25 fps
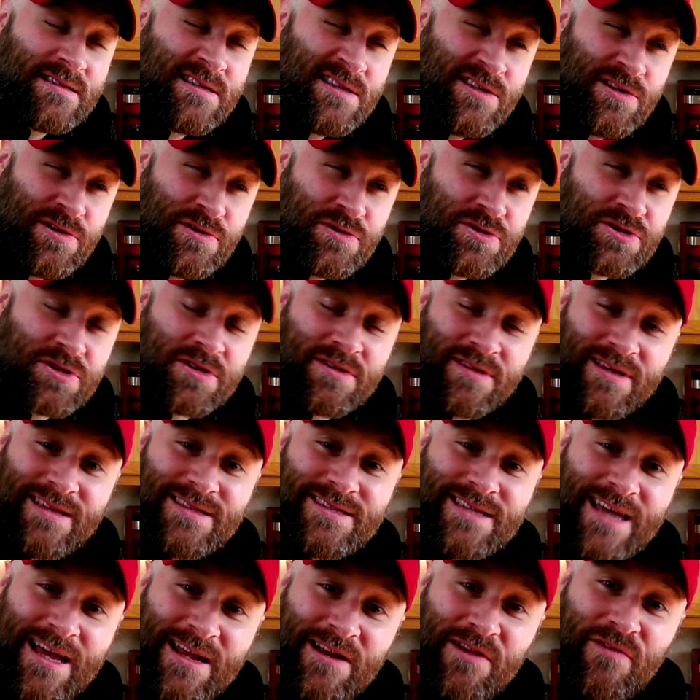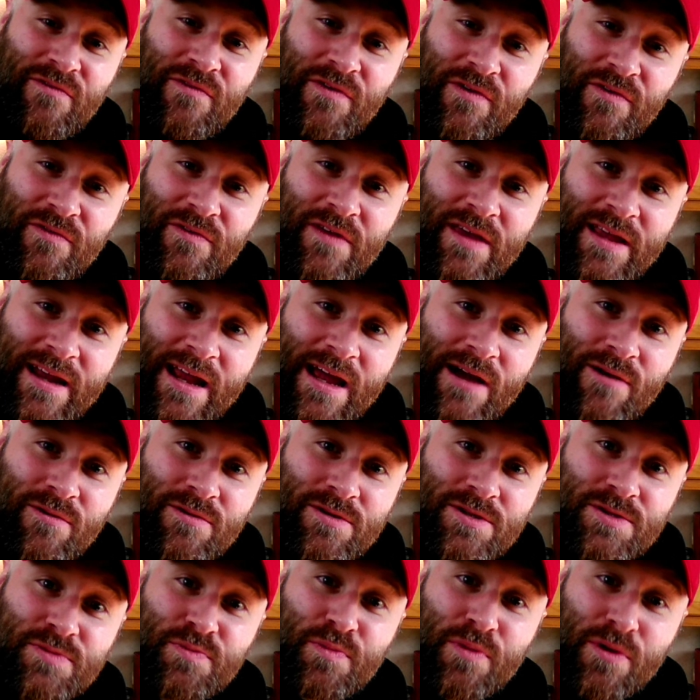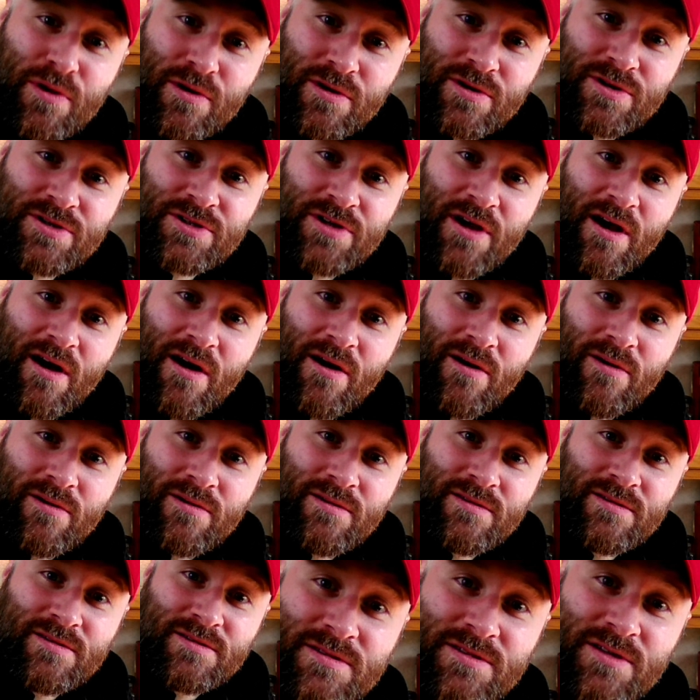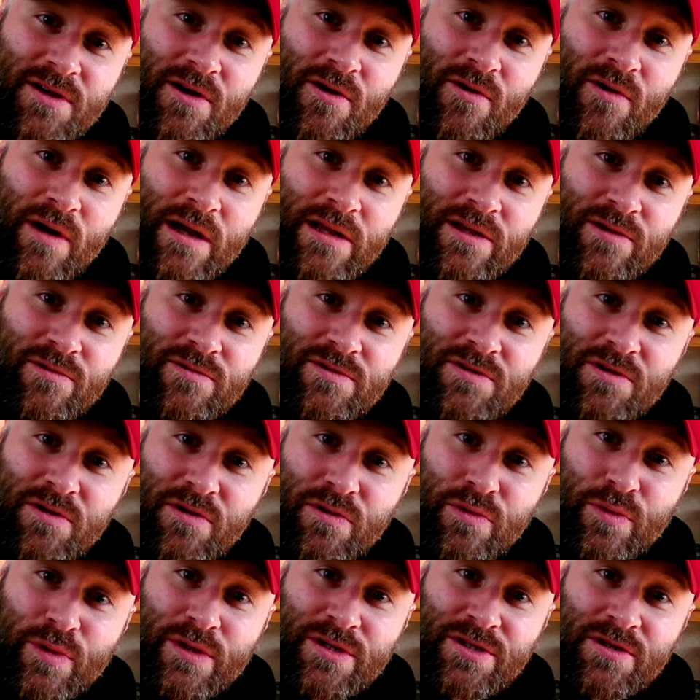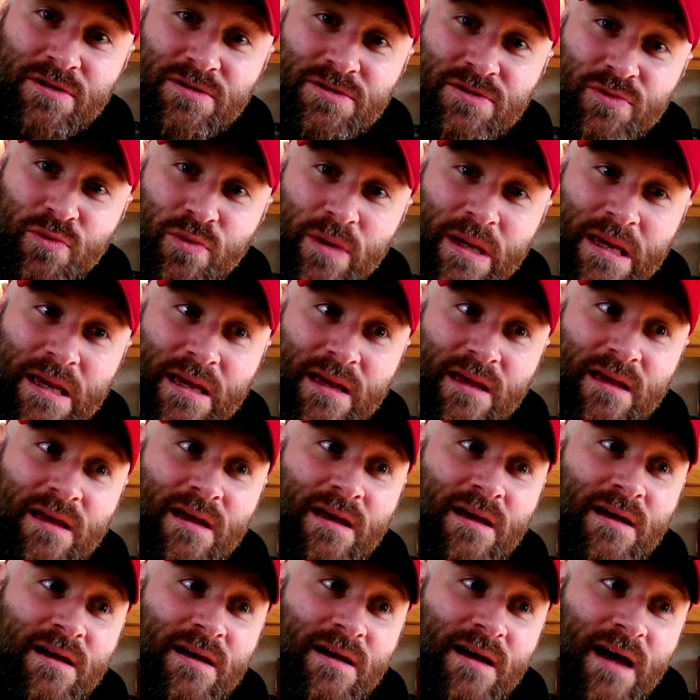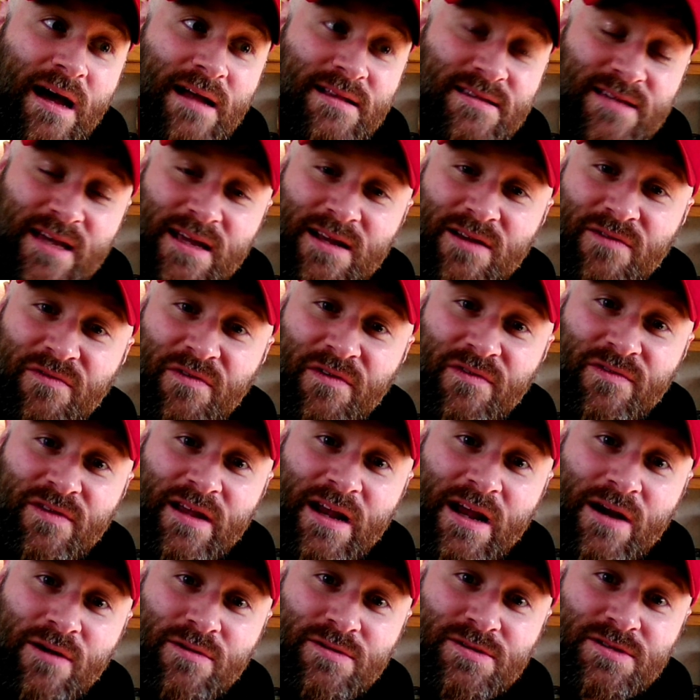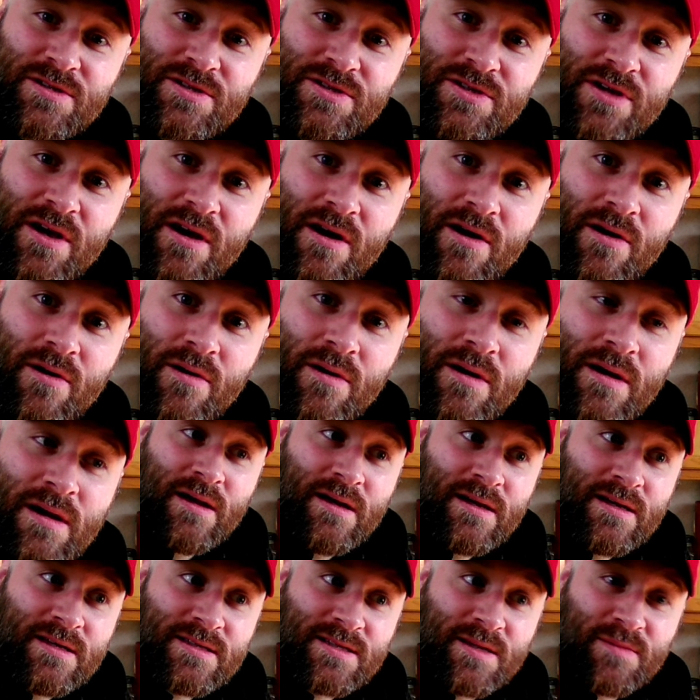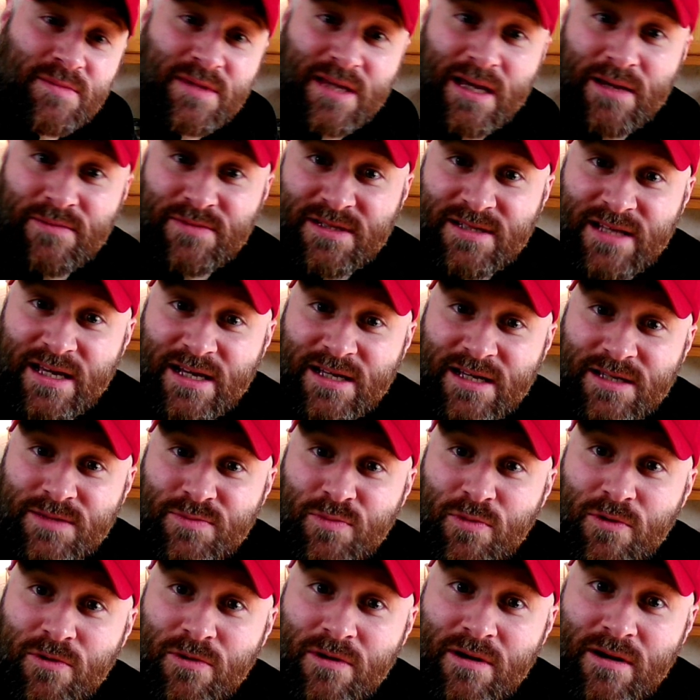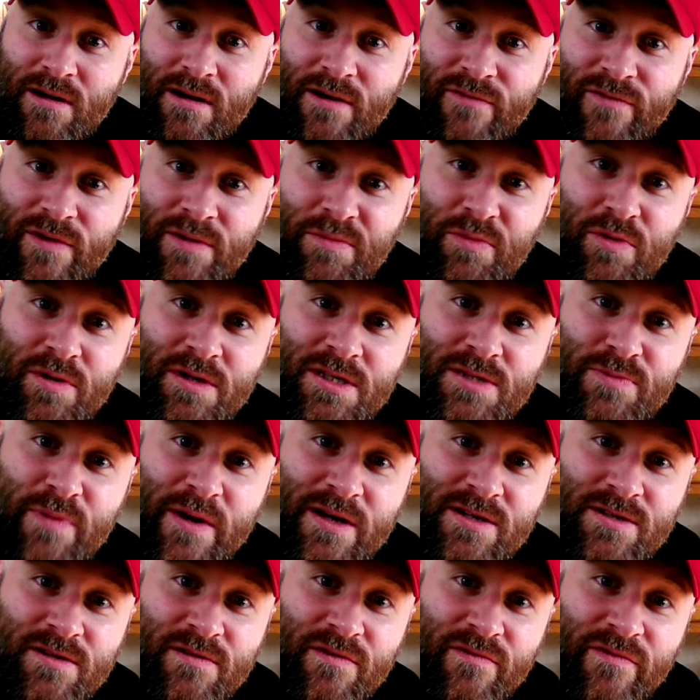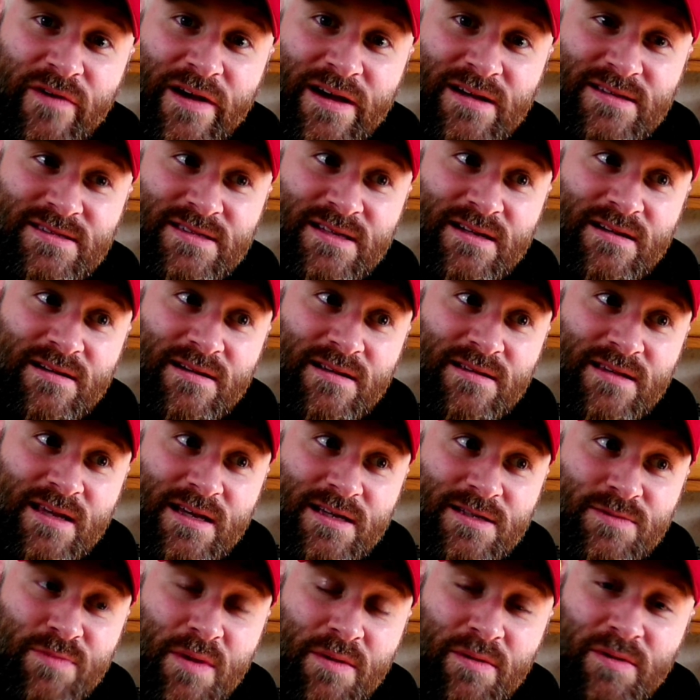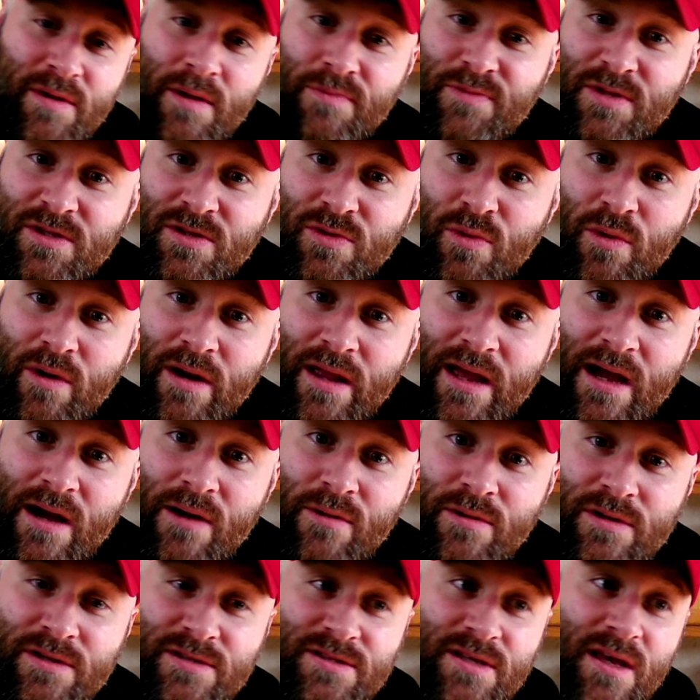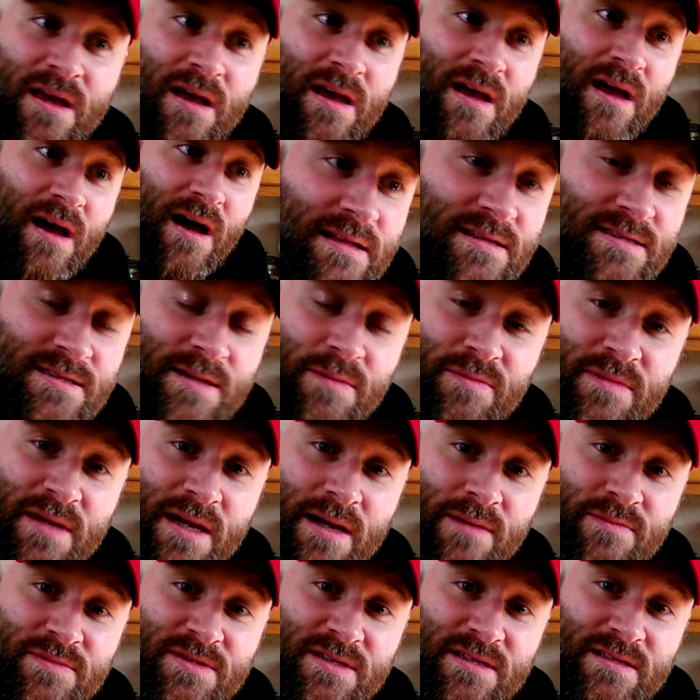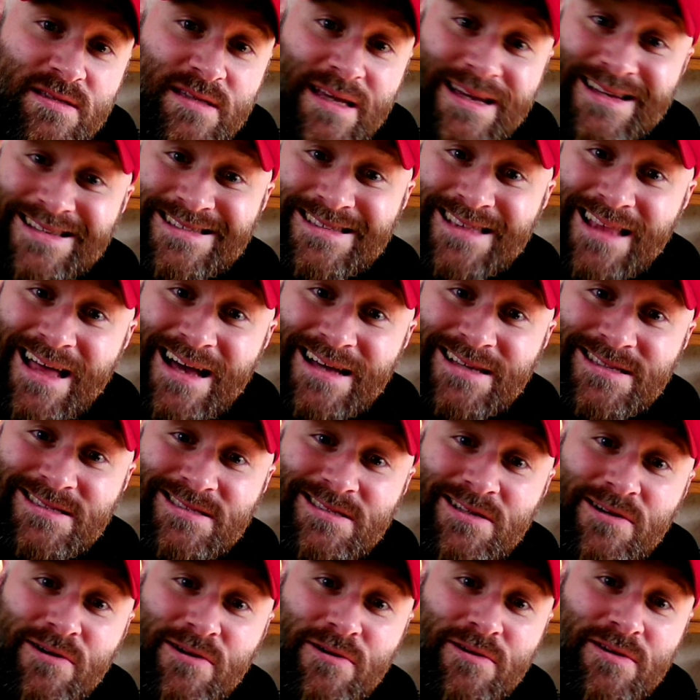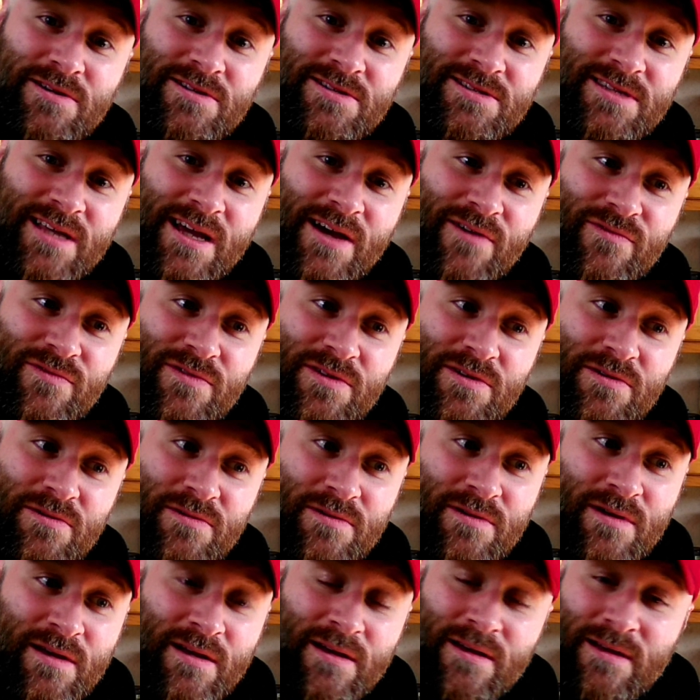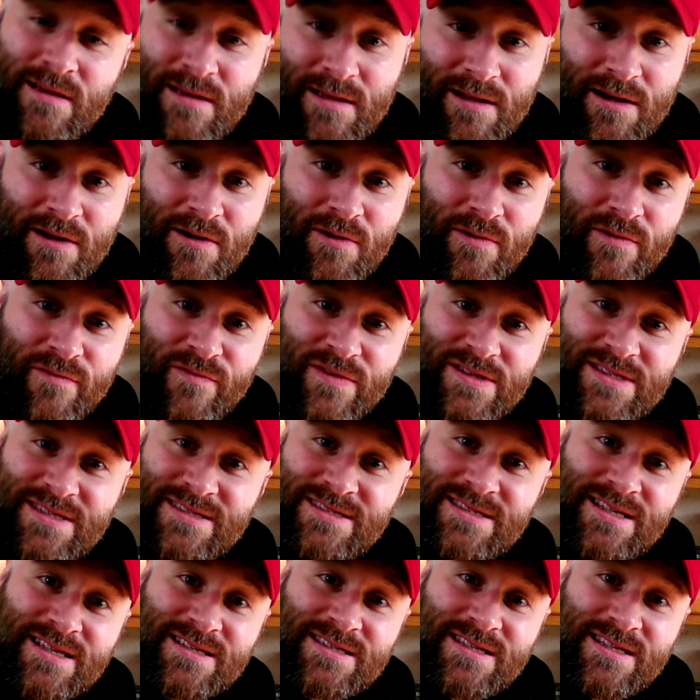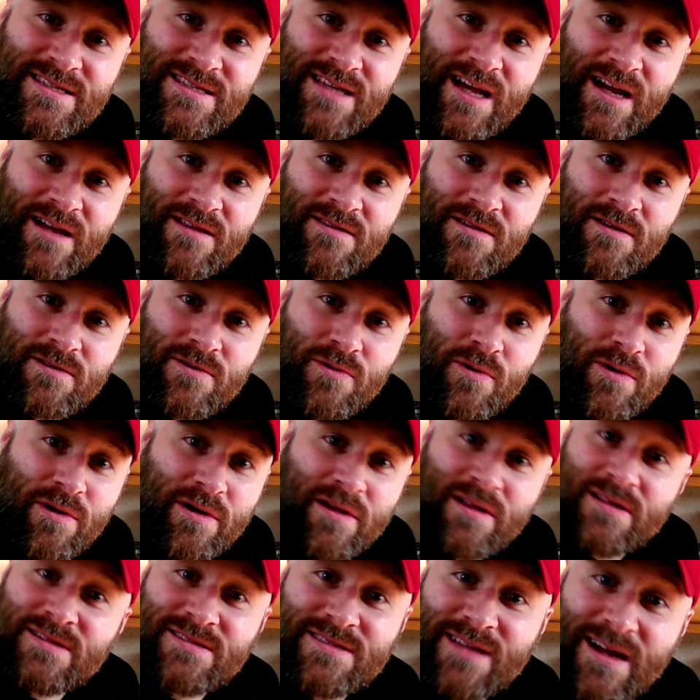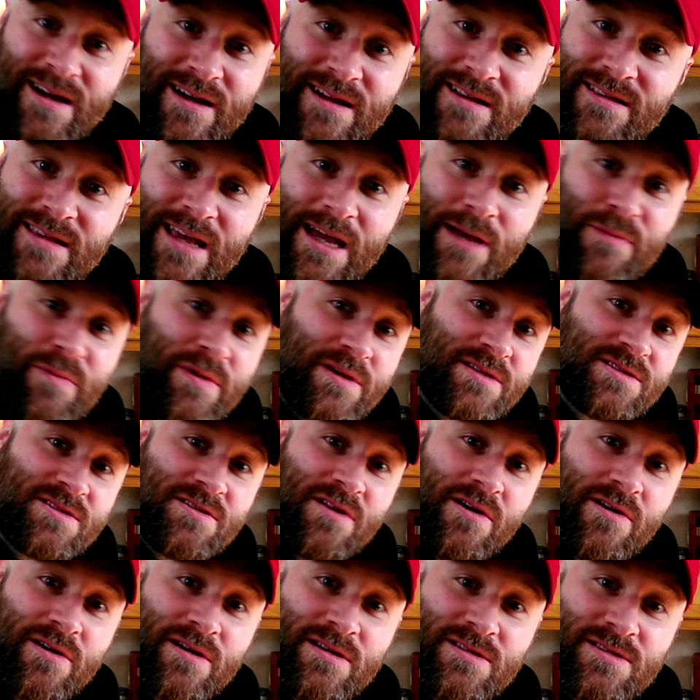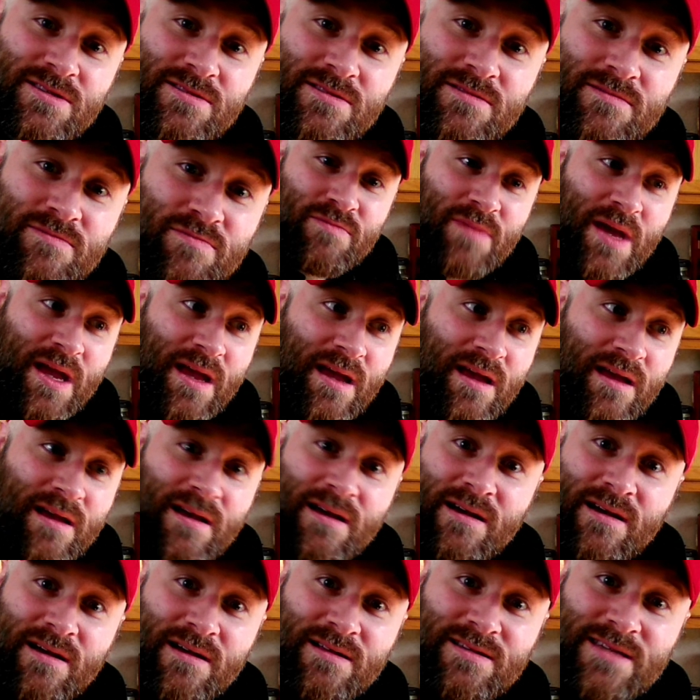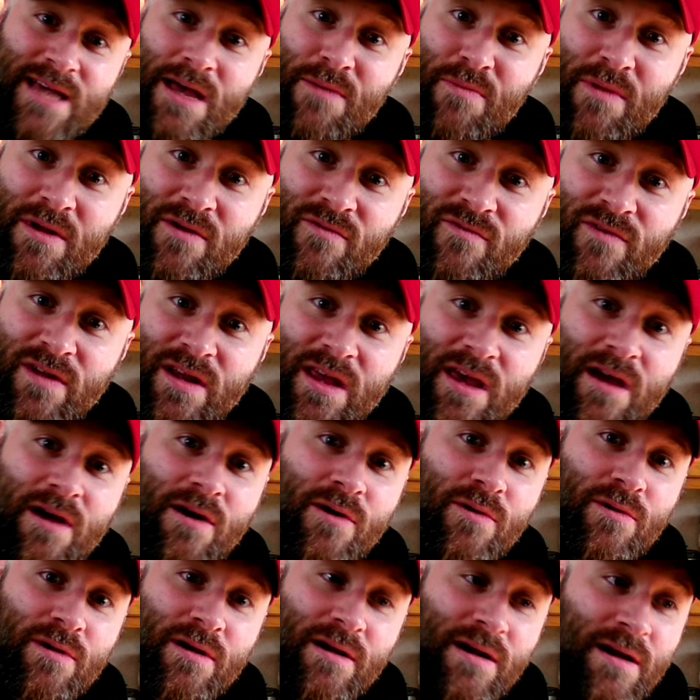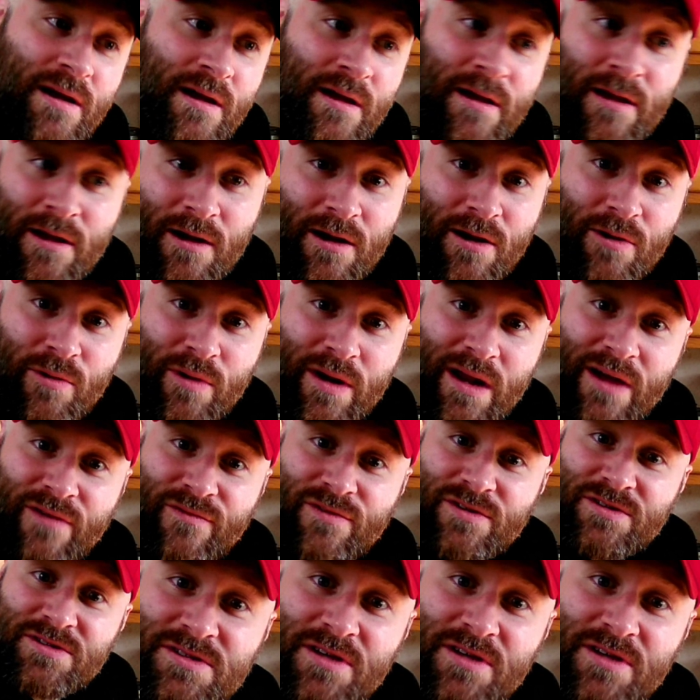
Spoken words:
Usually 10 to 15 hours per show. So I do 2 to 3 shows a week at 10 to 15 hours a show. Sometimes it takes more. If I'm doing special effects in it, it takes maybe up to 20 hours. And sometimes it takes less. So you just have to, if it's a 60-second tutorial, it's not going to take me as long as making a 10-minute video or whatever.